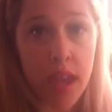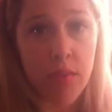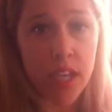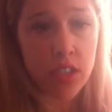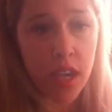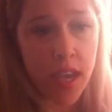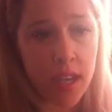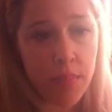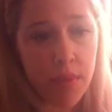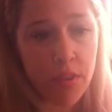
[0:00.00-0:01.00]
Hey, raise your
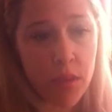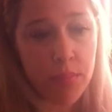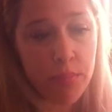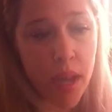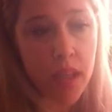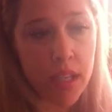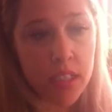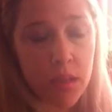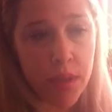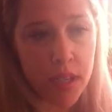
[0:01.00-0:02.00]
hand up if your
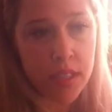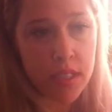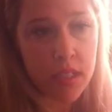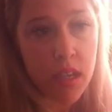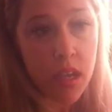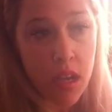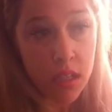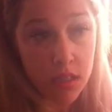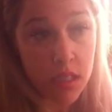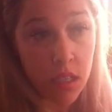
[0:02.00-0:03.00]
biological parents
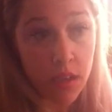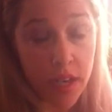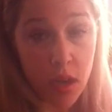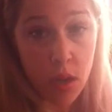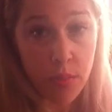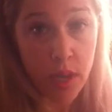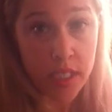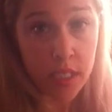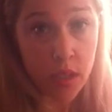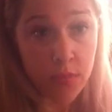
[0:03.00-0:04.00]
still are at home
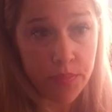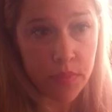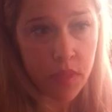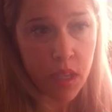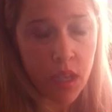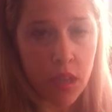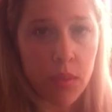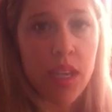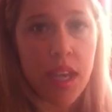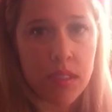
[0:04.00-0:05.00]
raising you.
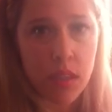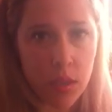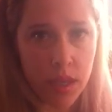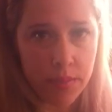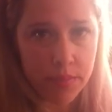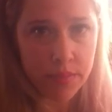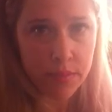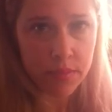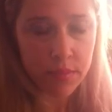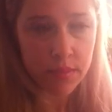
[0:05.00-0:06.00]
3 hands go up.
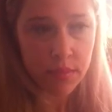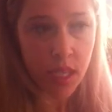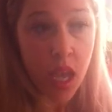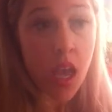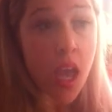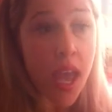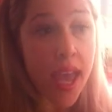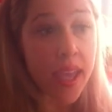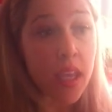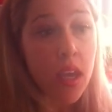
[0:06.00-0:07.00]

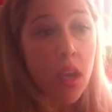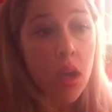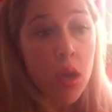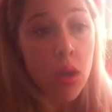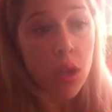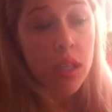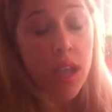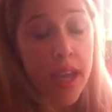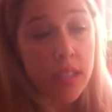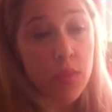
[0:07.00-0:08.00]
Hey,
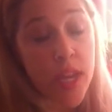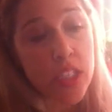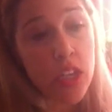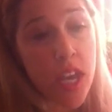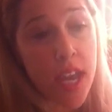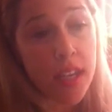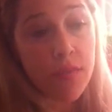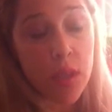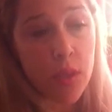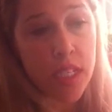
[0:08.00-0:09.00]
guys, raise your hand
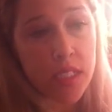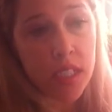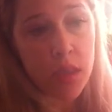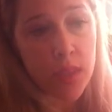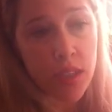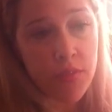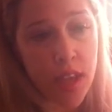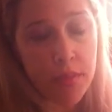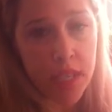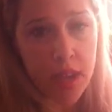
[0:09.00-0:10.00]
if you eat dinner with your
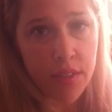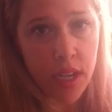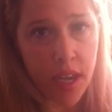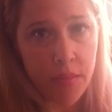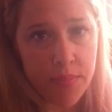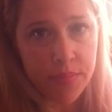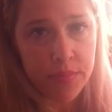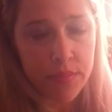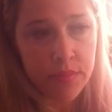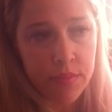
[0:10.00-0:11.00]
family every night.
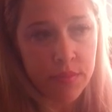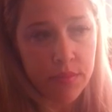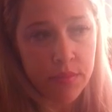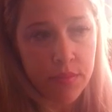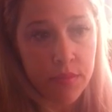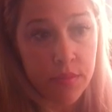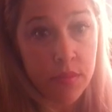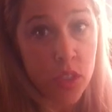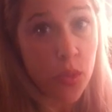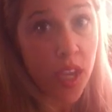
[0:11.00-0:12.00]

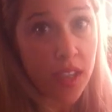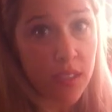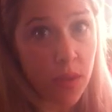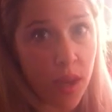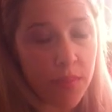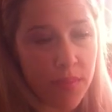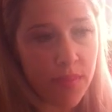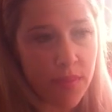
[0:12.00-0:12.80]
2 hands go up.